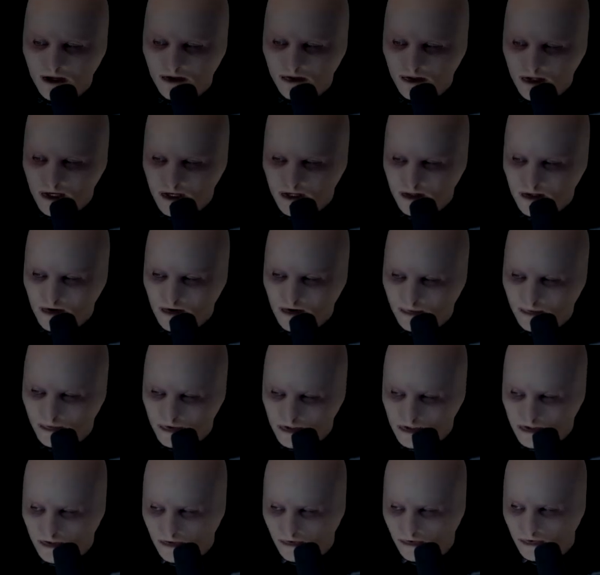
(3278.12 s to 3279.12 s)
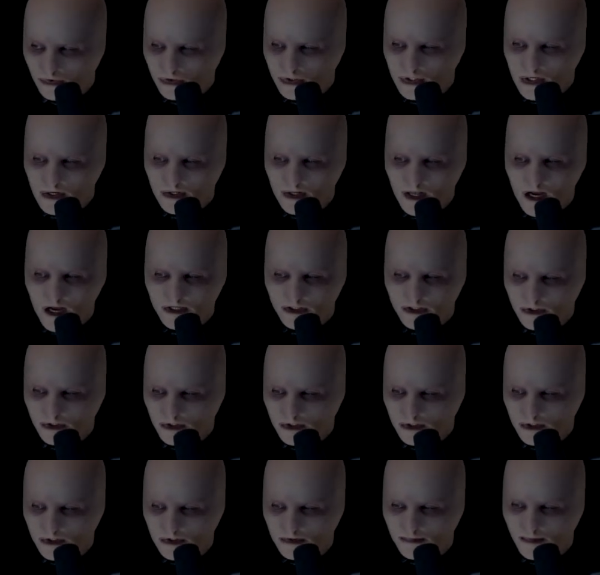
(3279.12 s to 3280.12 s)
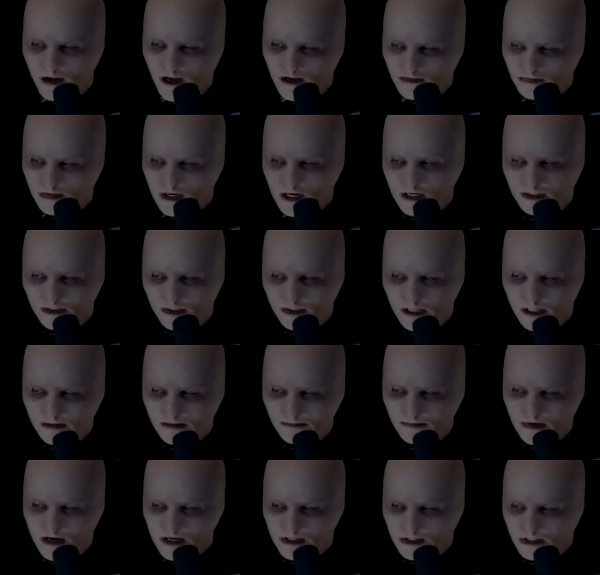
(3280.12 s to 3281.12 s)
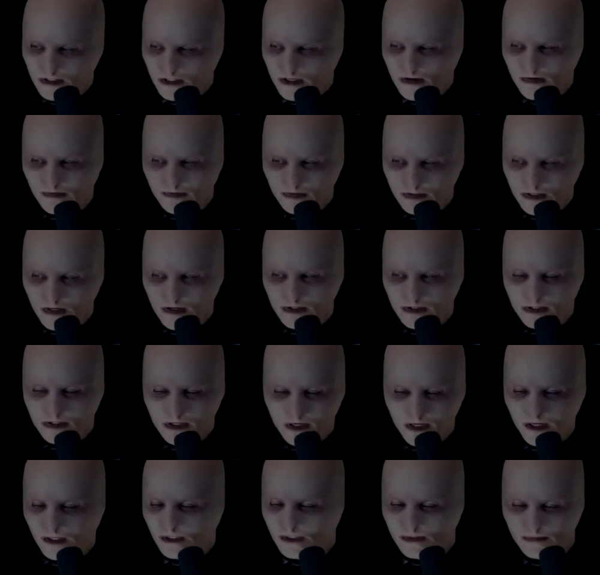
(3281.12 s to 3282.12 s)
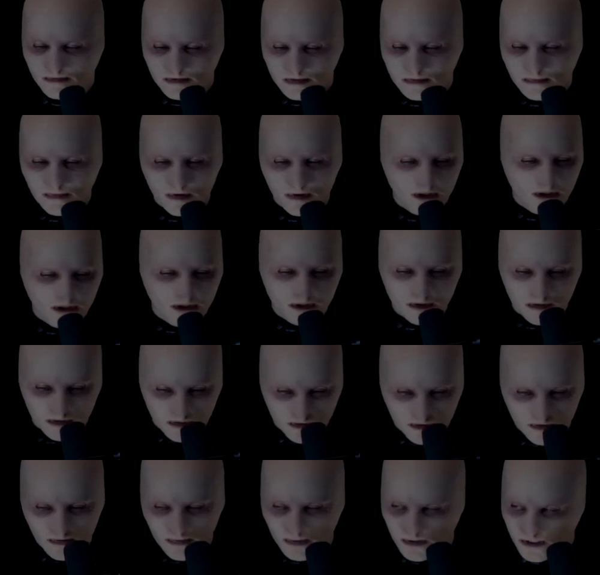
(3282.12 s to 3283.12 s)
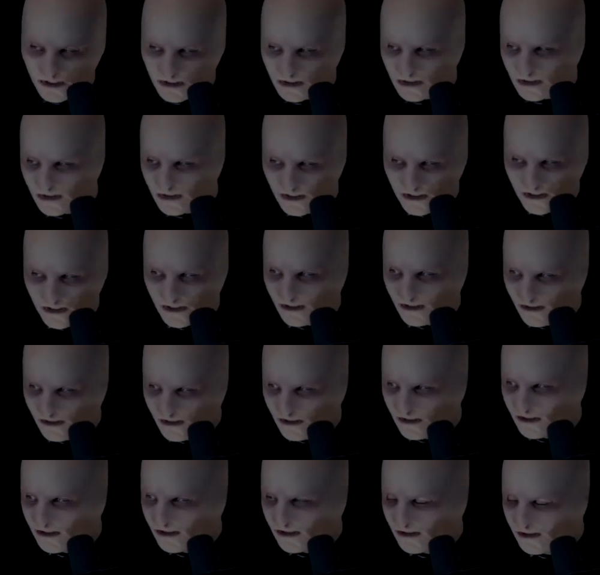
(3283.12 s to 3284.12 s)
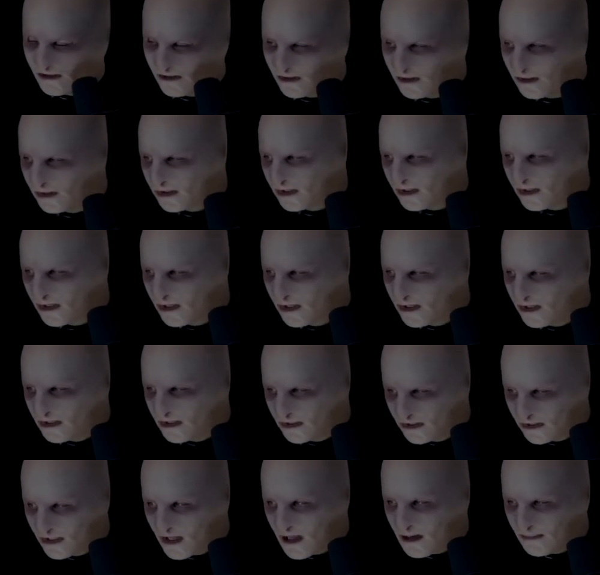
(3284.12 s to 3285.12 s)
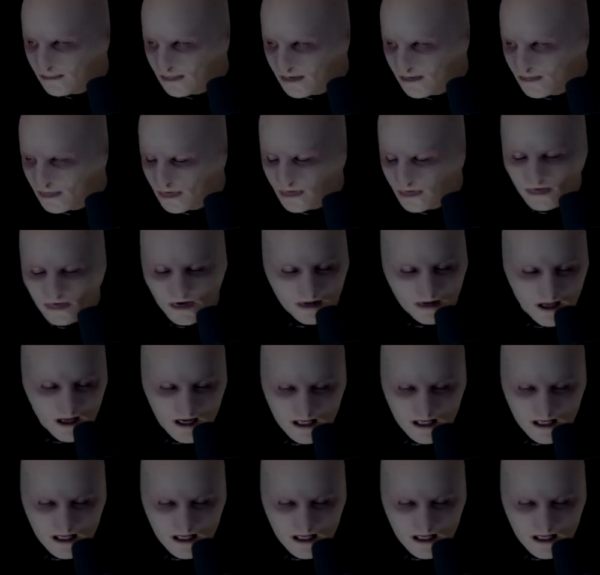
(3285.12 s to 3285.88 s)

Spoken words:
I think therapists could lose their licenses by violating patient confidentiality responding to requests. And a lot of people felt